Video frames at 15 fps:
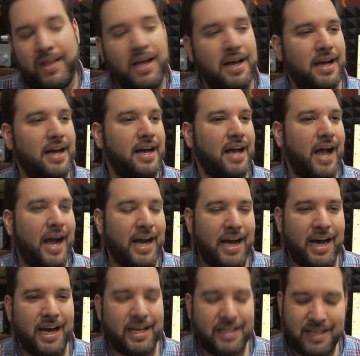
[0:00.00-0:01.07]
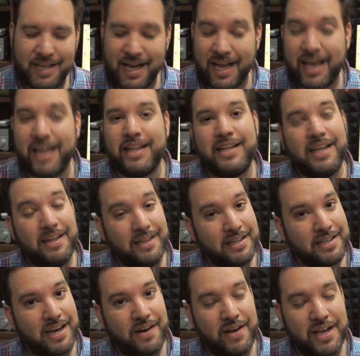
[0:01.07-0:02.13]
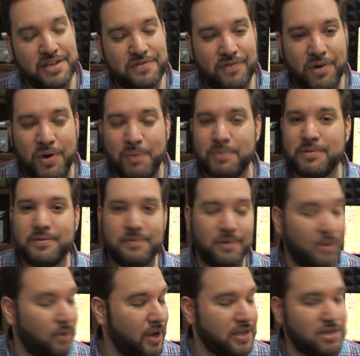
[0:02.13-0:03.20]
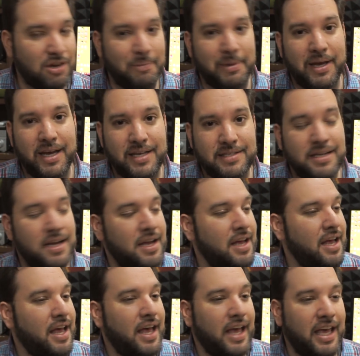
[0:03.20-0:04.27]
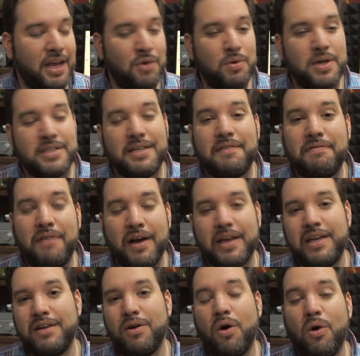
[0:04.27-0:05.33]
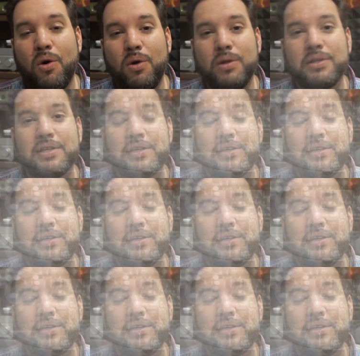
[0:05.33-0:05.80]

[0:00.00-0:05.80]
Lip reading: Again, in the Atari Age forums, great job, guys. It was a fucking old